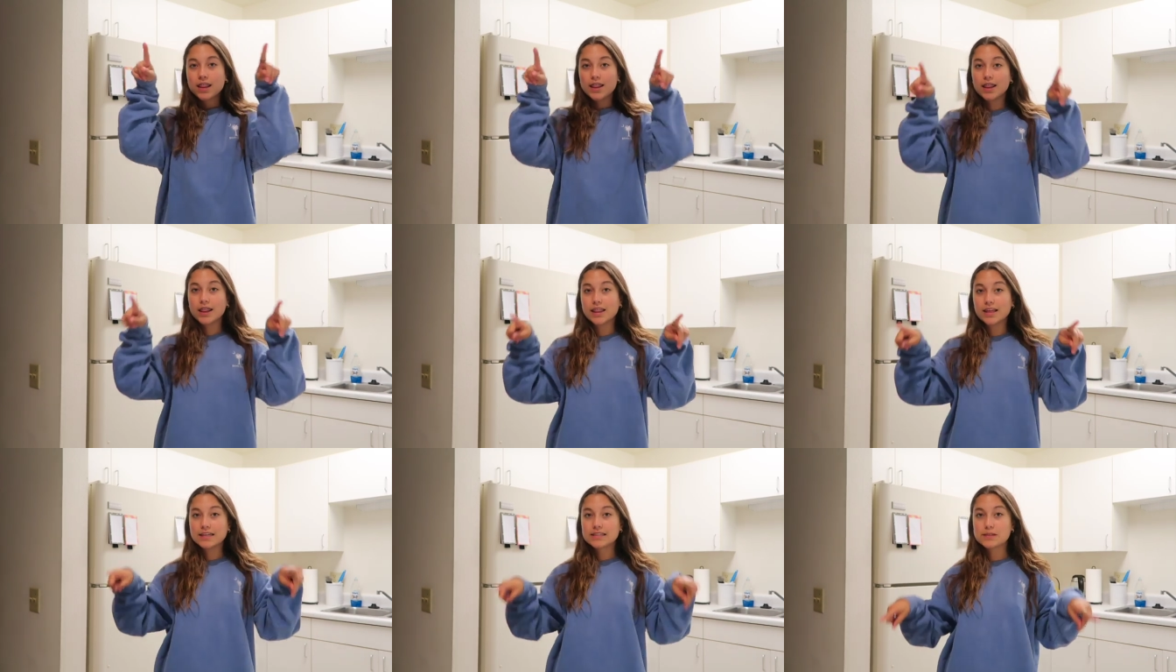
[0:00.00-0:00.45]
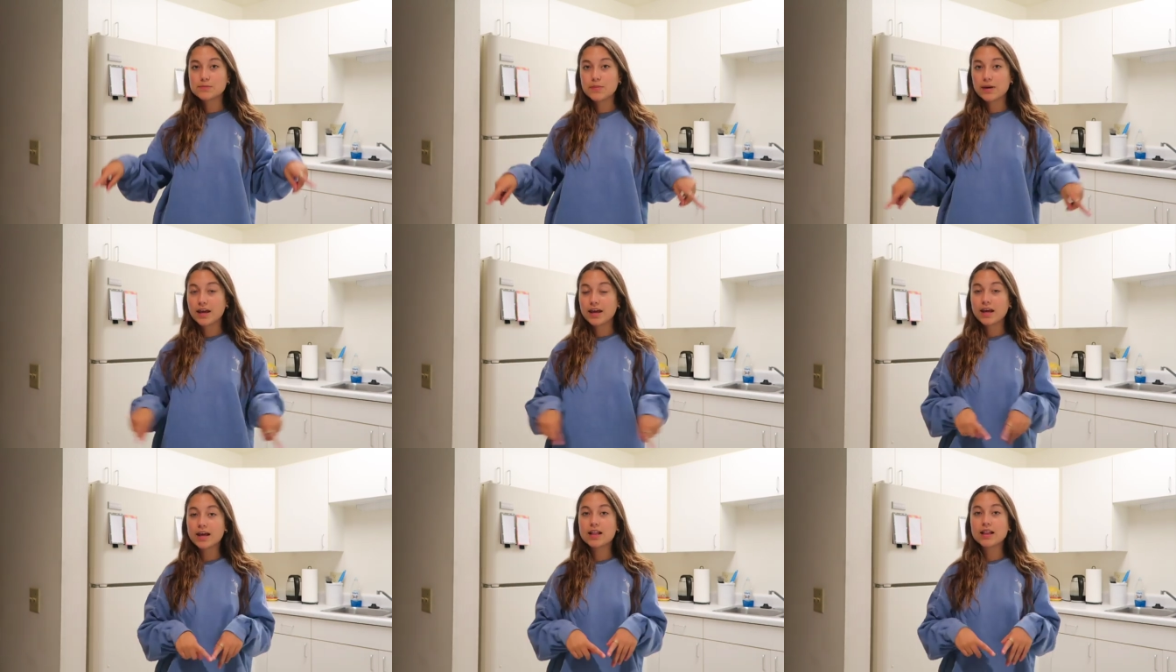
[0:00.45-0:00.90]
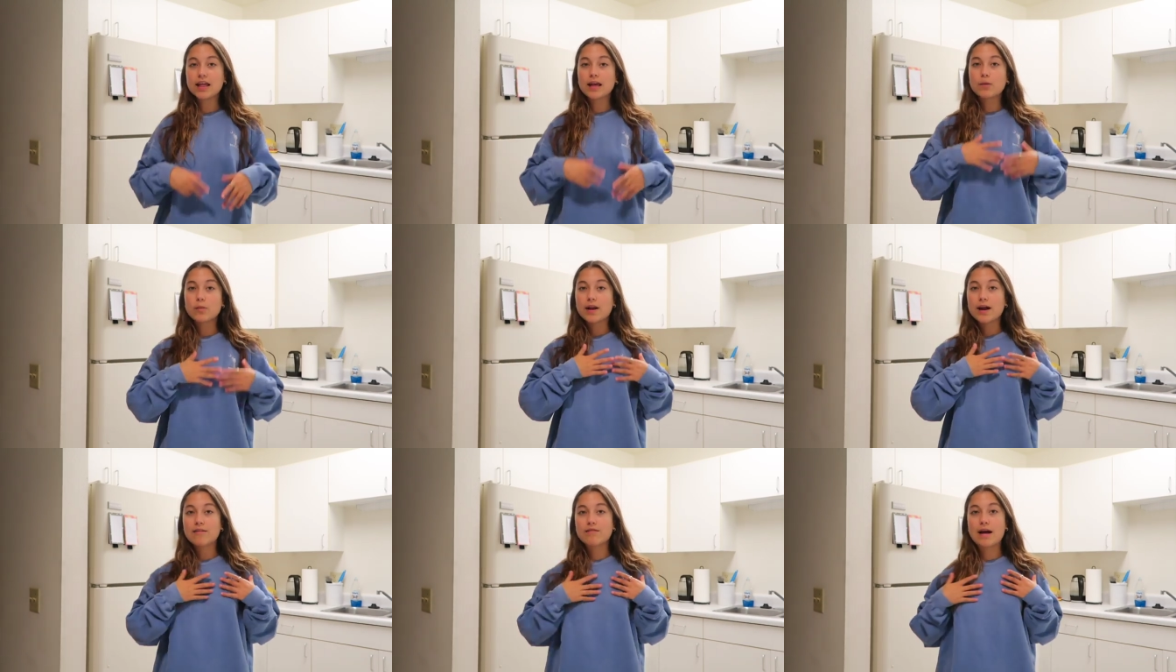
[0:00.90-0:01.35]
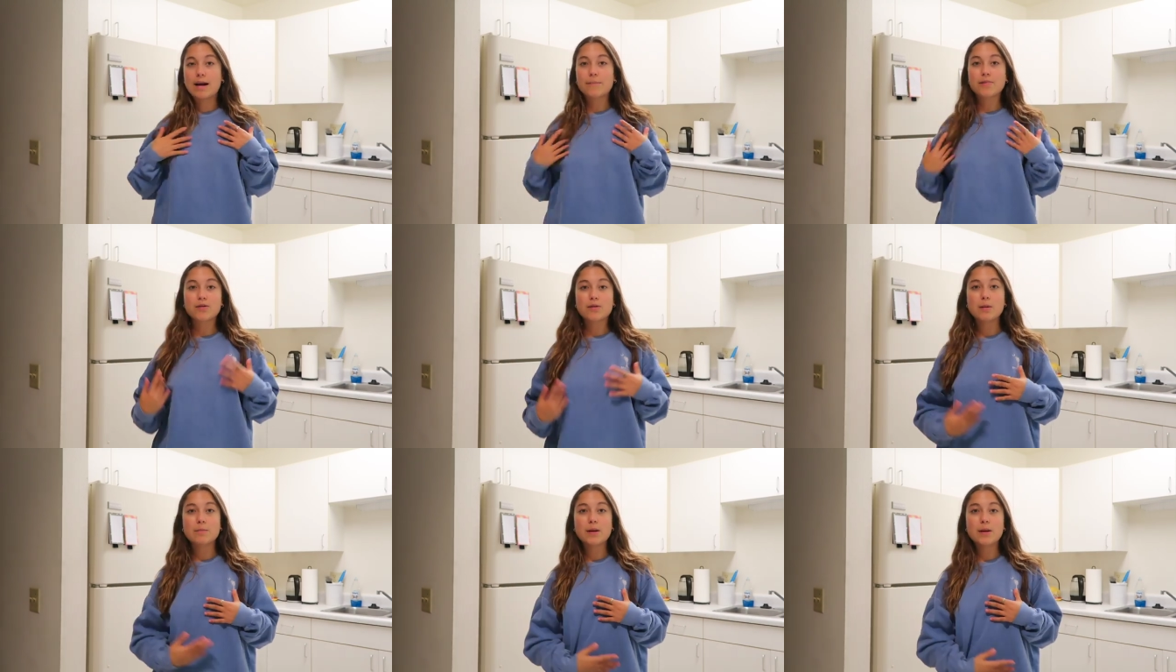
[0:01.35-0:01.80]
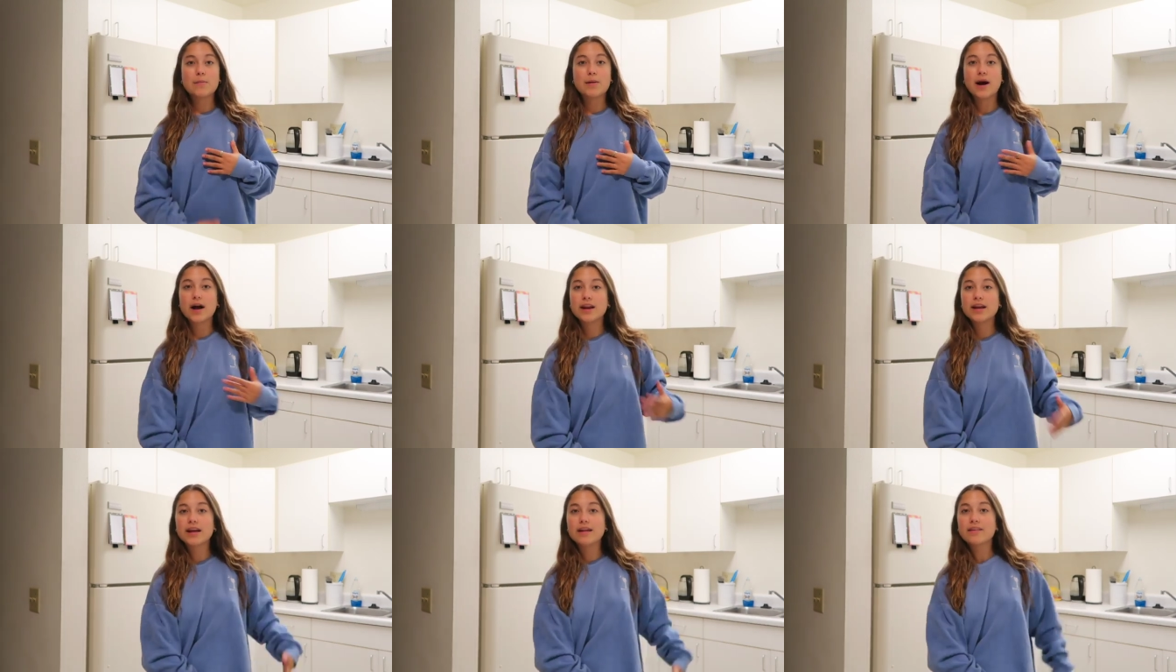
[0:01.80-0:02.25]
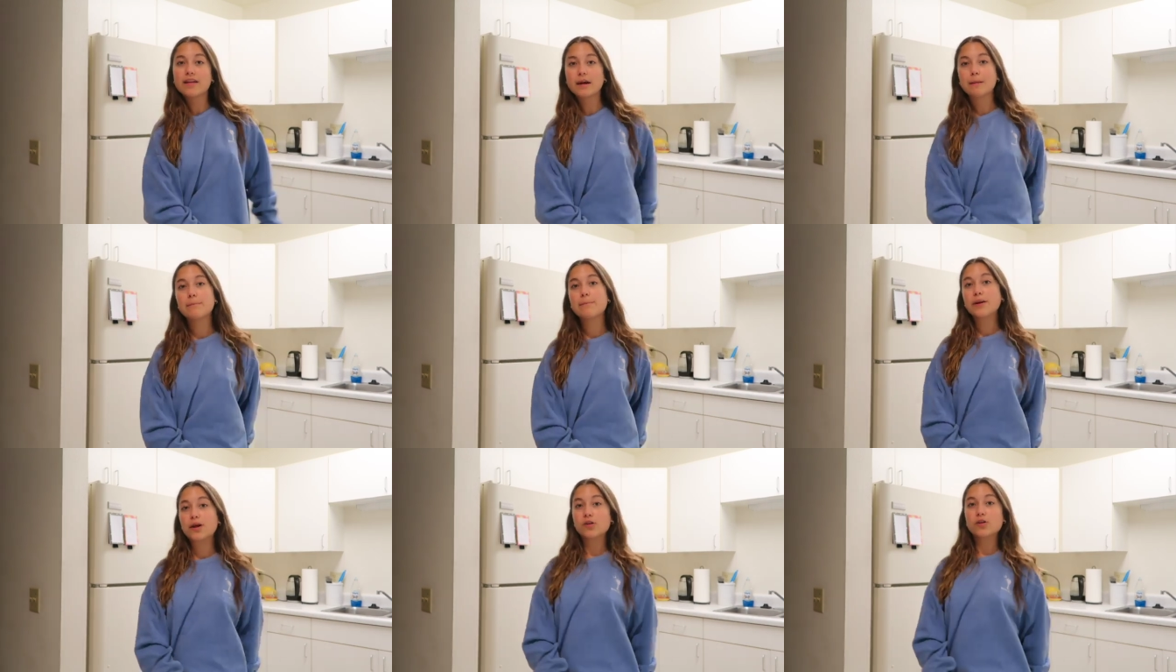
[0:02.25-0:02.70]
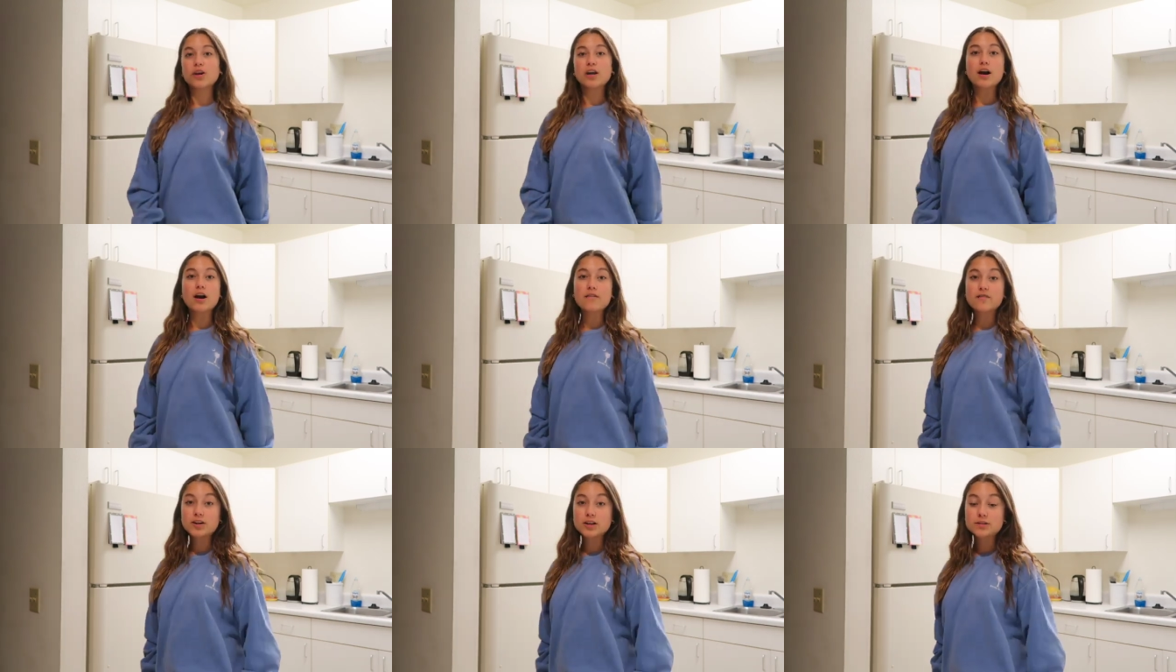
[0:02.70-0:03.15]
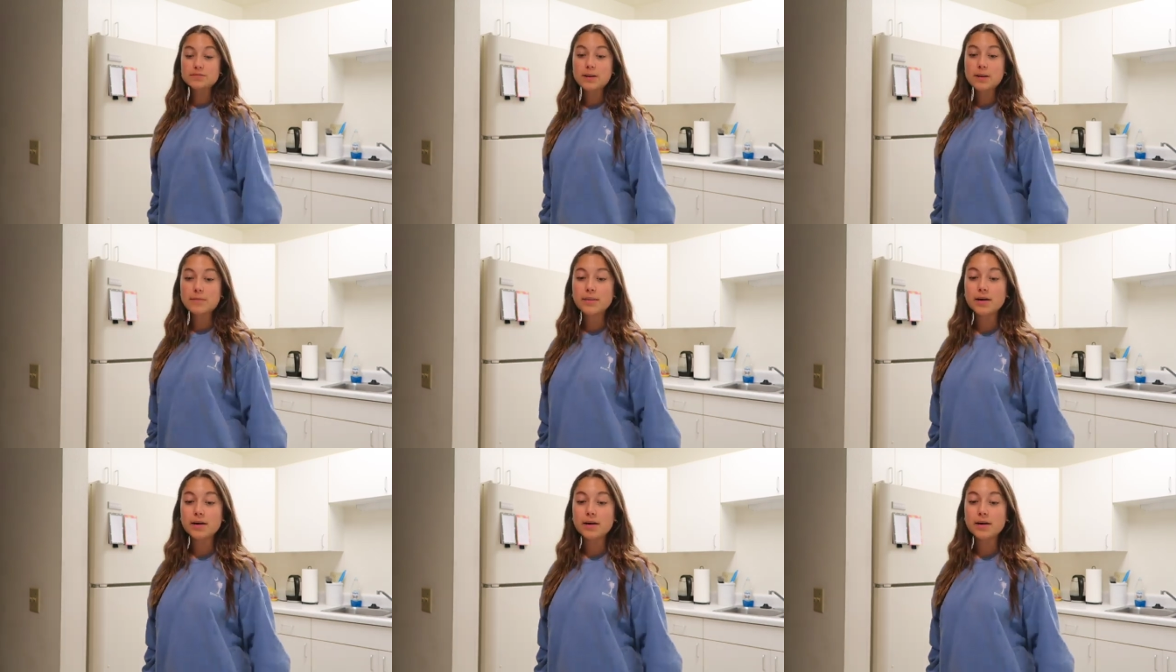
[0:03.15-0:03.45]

this big like when i wrap it around my body it like barely covers my